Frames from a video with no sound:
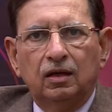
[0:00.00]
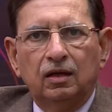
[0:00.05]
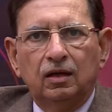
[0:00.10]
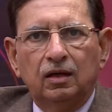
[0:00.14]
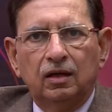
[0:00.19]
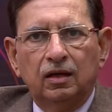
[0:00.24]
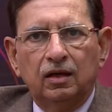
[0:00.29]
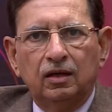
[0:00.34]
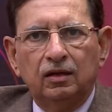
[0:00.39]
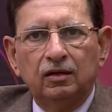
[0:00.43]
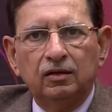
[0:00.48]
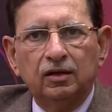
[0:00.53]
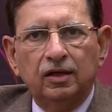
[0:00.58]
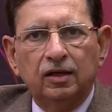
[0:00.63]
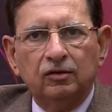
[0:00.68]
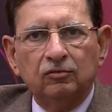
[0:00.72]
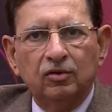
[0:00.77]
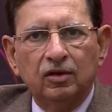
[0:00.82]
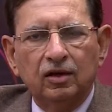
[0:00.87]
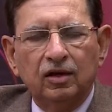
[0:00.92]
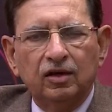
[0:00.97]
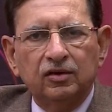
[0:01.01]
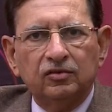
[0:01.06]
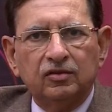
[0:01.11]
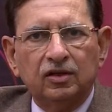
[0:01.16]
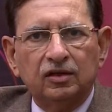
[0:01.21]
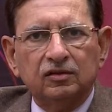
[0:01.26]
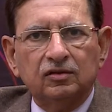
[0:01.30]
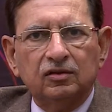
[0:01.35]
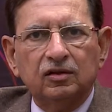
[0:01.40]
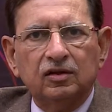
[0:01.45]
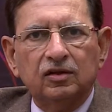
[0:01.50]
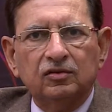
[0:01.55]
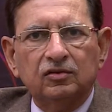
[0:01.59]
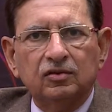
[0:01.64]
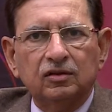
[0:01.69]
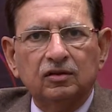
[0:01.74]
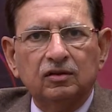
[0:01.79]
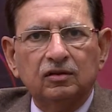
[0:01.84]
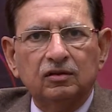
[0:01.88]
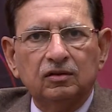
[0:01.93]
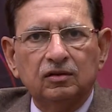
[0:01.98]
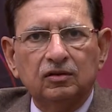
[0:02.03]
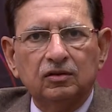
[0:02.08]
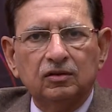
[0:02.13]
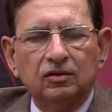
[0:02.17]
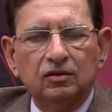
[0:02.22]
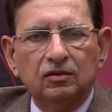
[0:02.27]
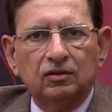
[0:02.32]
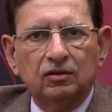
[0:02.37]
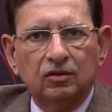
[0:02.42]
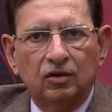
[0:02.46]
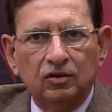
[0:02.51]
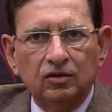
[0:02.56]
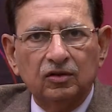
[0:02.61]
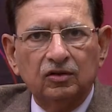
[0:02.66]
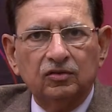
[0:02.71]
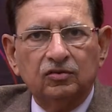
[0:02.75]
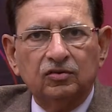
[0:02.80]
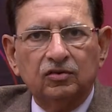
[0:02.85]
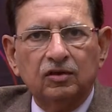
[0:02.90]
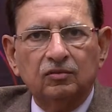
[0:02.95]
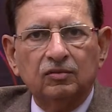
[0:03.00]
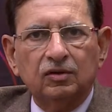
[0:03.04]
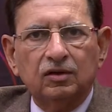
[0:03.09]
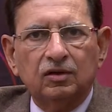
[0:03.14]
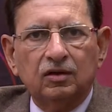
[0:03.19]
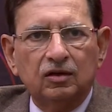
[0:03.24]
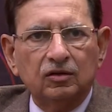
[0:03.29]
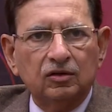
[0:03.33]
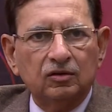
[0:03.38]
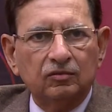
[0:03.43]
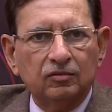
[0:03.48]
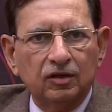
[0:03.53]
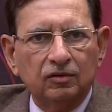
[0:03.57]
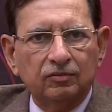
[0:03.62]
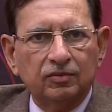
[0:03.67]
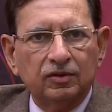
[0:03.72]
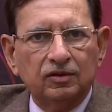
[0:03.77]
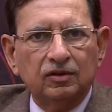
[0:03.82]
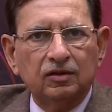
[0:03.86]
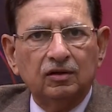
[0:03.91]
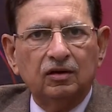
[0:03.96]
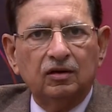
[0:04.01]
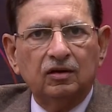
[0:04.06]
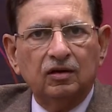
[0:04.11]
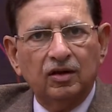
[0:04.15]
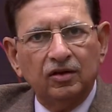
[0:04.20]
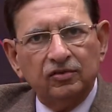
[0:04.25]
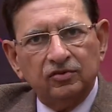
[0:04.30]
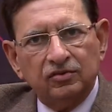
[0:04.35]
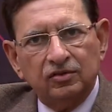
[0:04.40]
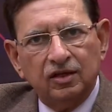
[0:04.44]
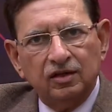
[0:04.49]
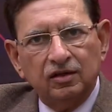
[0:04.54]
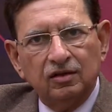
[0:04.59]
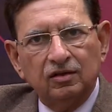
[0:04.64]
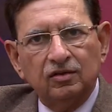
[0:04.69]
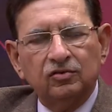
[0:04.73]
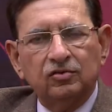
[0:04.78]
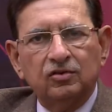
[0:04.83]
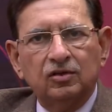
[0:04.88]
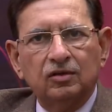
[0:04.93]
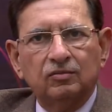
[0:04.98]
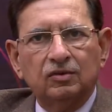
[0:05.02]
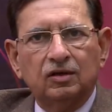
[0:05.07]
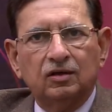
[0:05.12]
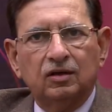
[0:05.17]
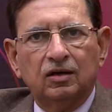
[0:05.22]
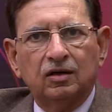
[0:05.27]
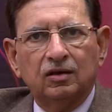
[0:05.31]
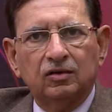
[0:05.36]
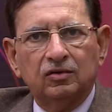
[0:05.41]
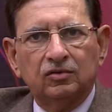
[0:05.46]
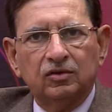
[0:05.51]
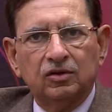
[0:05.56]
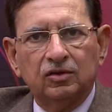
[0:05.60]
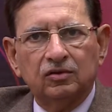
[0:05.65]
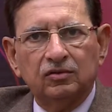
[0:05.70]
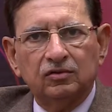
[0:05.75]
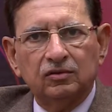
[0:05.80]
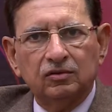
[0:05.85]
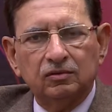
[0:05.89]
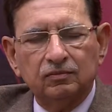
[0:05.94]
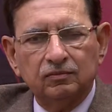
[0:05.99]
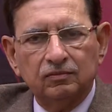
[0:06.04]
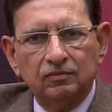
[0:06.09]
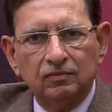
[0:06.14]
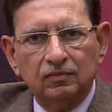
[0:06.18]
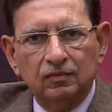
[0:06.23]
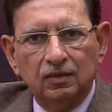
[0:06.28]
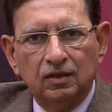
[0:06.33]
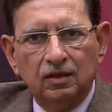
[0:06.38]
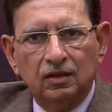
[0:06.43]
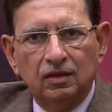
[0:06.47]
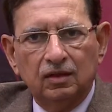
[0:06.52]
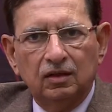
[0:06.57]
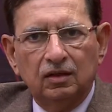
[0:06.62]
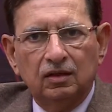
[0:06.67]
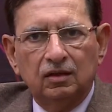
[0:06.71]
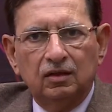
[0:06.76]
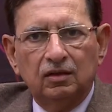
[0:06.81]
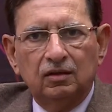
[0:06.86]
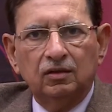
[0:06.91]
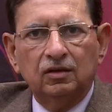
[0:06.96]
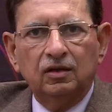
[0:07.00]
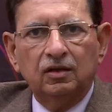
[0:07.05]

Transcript: and the annualized death rates in non-ischemic cardiomyopathy are less than in ischemic heart disease, the